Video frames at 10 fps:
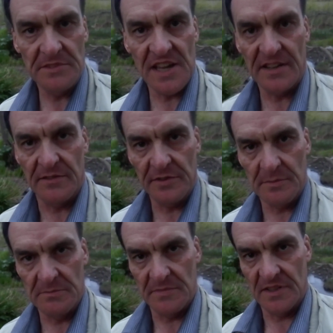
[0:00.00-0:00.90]
done
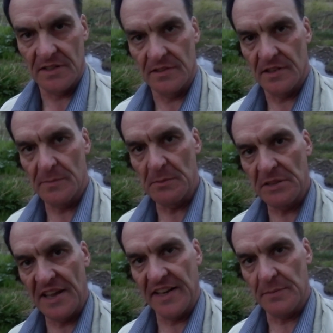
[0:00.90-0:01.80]
from an urban
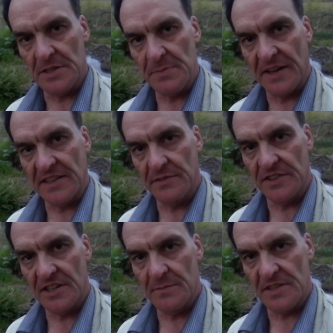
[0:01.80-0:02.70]
planning perspective in
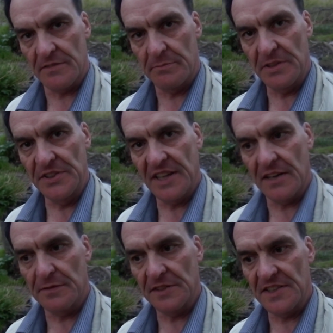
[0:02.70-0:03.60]
terms of building in
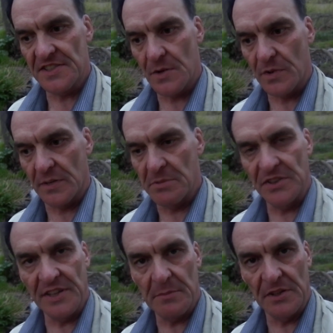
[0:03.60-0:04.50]
a flood zone and
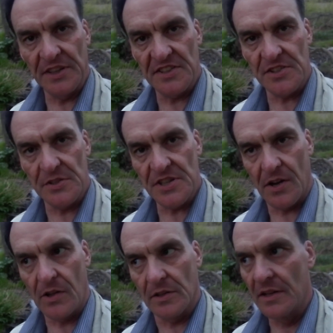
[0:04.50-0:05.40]
building buildings too
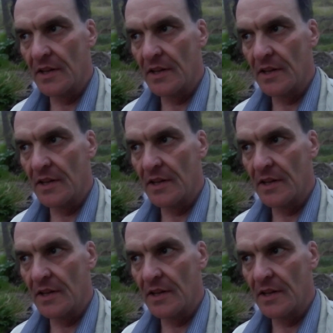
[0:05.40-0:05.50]
tall,